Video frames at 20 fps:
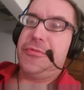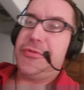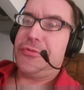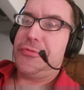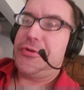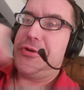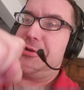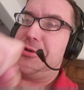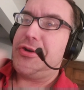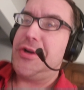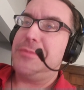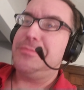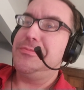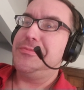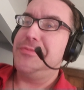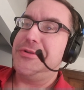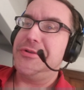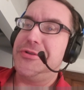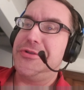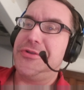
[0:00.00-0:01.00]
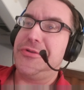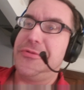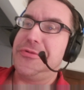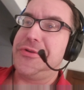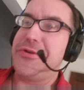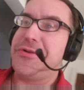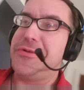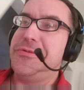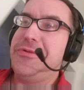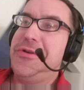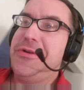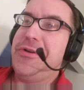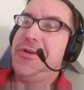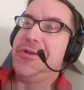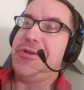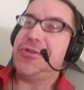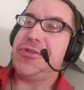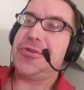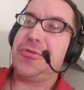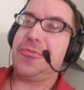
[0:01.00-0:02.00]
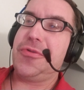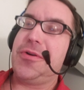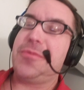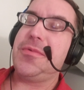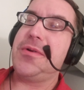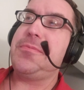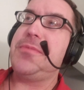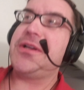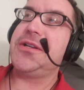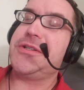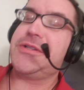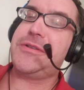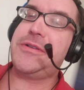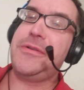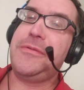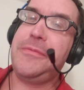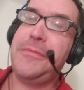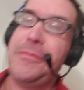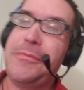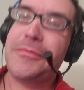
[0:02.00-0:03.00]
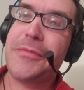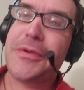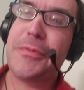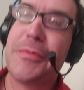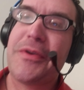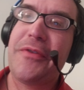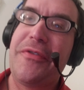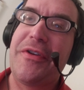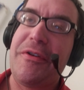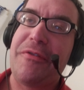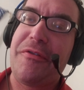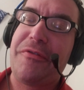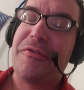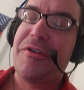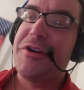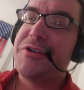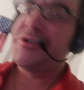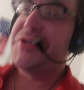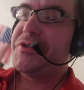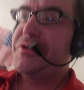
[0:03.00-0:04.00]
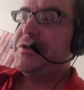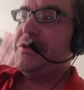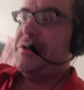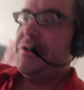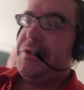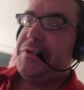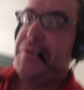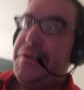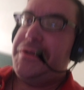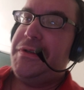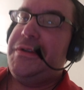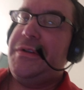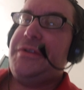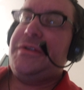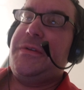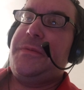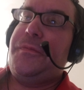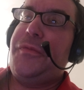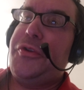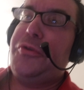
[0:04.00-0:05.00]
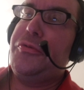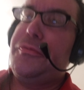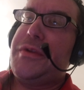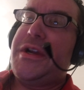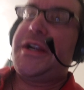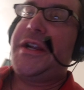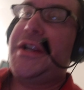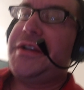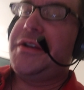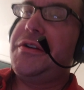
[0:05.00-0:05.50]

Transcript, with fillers: don't worry, Tom. You're still a good, you're still one of my best, one of my favorite friends. You and Megan